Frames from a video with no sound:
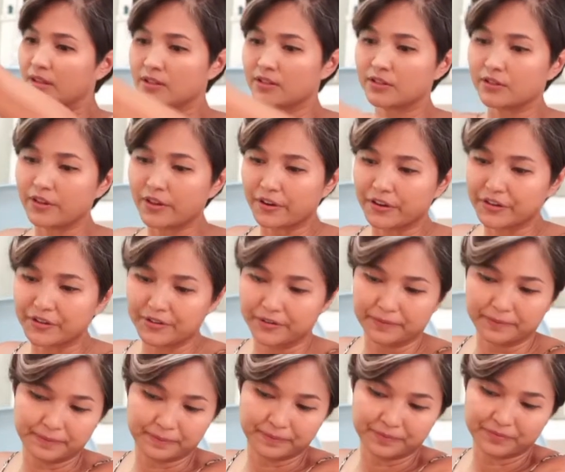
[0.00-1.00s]
So there you
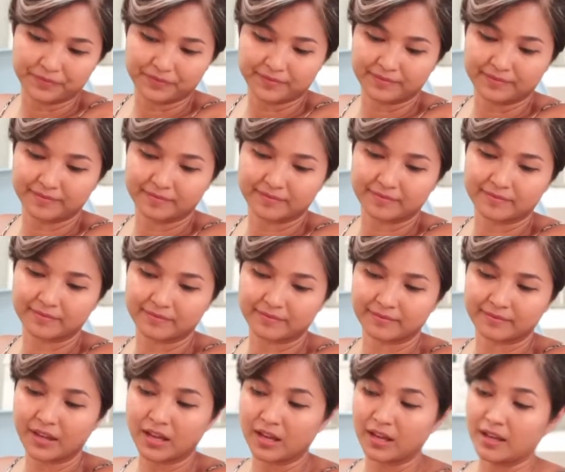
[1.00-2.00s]
go.
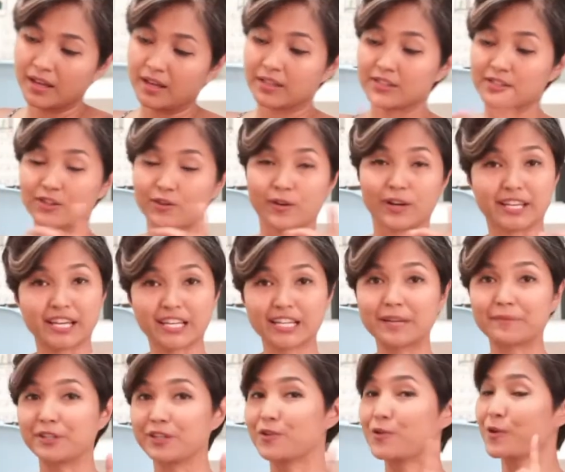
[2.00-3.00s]
So again,
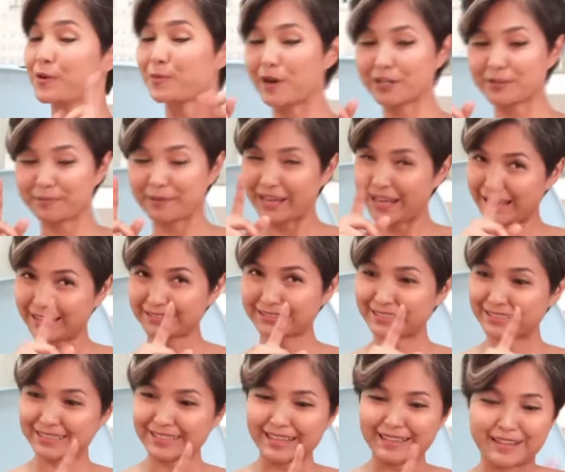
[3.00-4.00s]
I'm gonna go and wash my
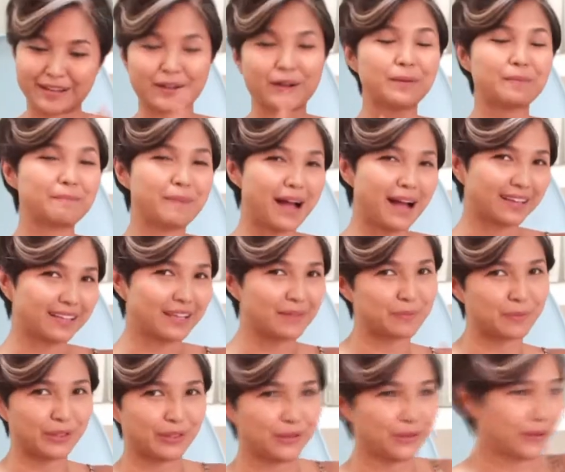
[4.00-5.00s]
hands and then come back
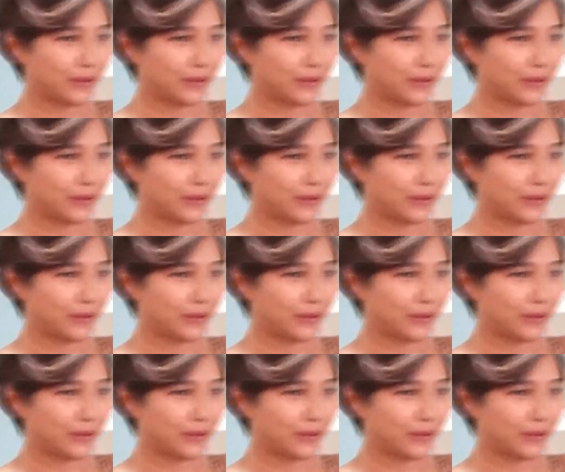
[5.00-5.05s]
and put